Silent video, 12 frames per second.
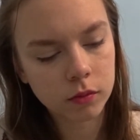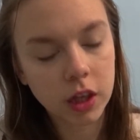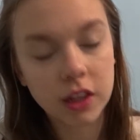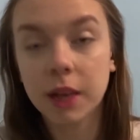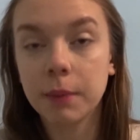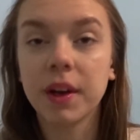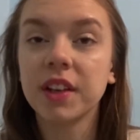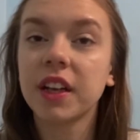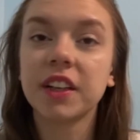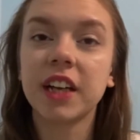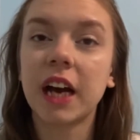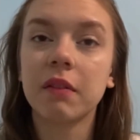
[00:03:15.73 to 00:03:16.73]
Never mind, I
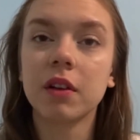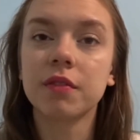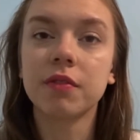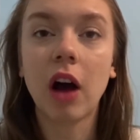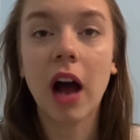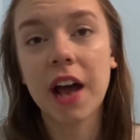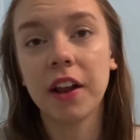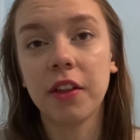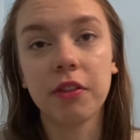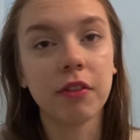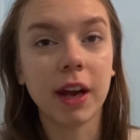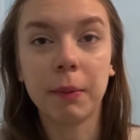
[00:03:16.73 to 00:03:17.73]
didn't have it at 4, than
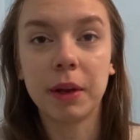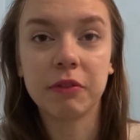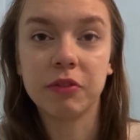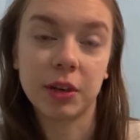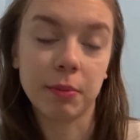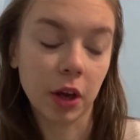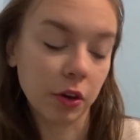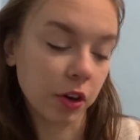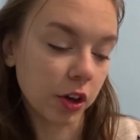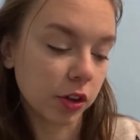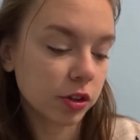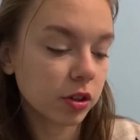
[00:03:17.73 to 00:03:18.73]
3, I'm not even reading my own
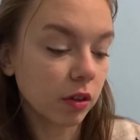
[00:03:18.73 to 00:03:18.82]
notes.